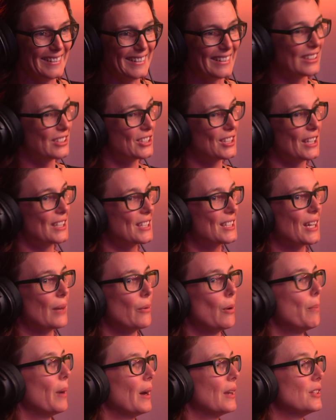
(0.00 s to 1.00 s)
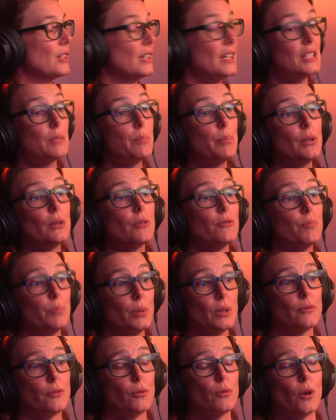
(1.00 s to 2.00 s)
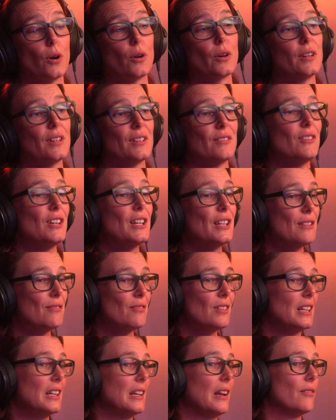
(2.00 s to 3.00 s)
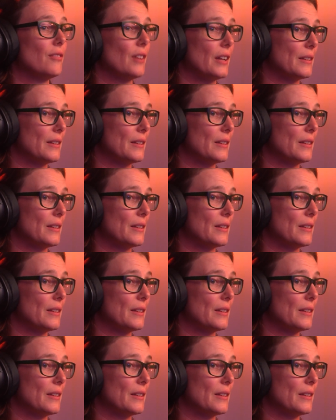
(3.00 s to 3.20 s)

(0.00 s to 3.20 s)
it's so abundant. It's beautiful rock. Yeah. Really, really lovely.